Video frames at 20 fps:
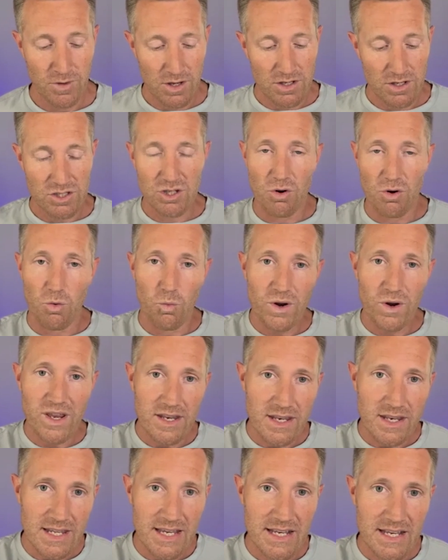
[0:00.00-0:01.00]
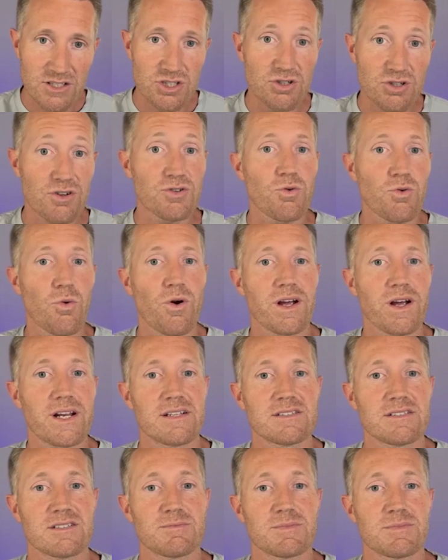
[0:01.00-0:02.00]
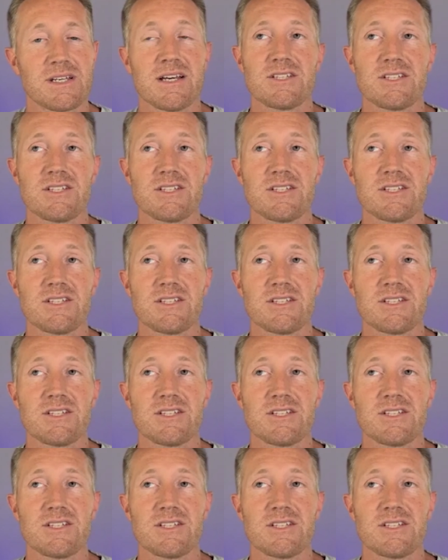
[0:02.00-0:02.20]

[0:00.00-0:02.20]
So we need certain organisms.